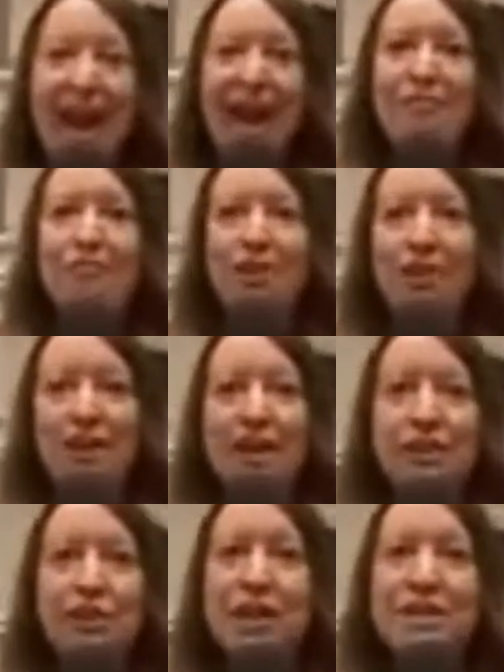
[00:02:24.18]
to have are
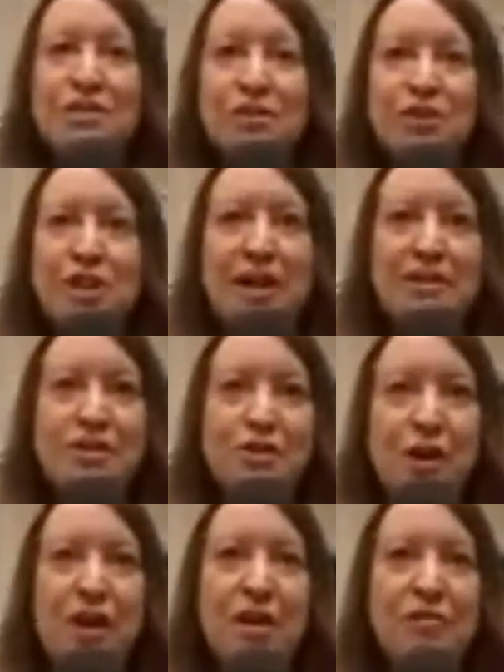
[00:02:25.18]
uh, Chancellor Don
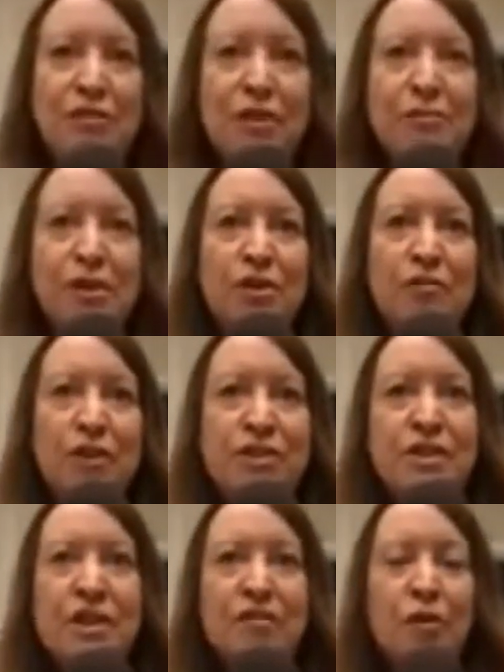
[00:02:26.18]
Straney from
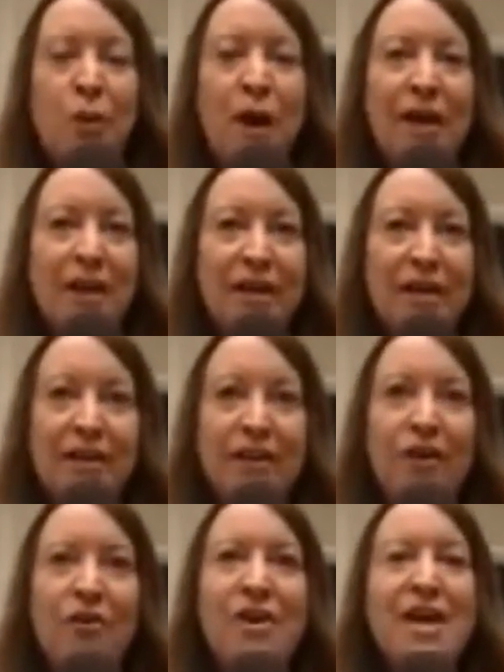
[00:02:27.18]
University of Hawaii at
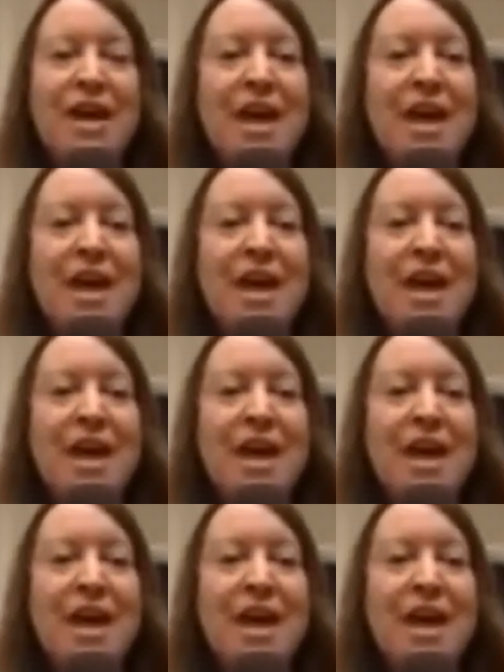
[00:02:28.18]
Hilo